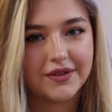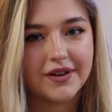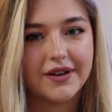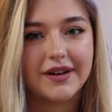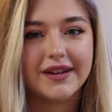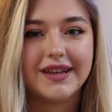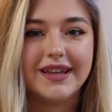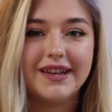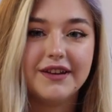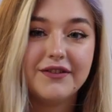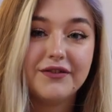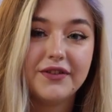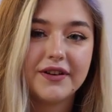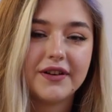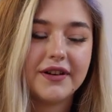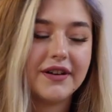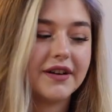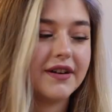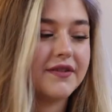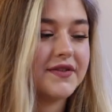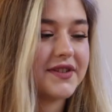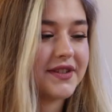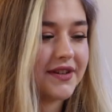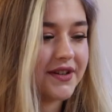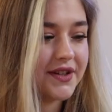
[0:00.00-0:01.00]
a key figure
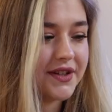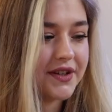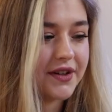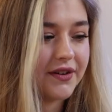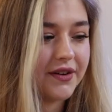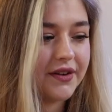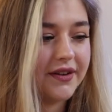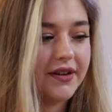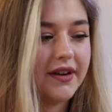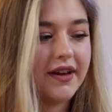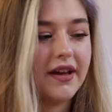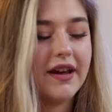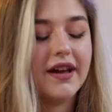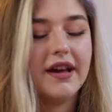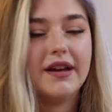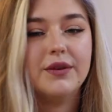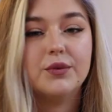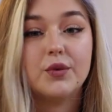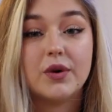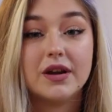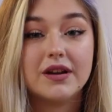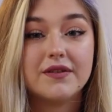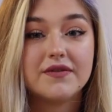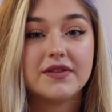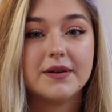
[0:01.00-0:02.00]
of SURGICON and
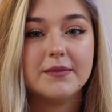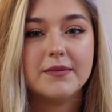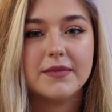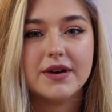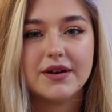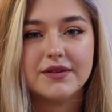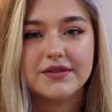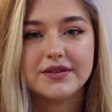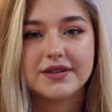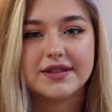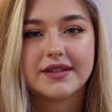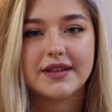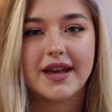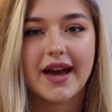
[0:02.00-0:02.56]
one of the most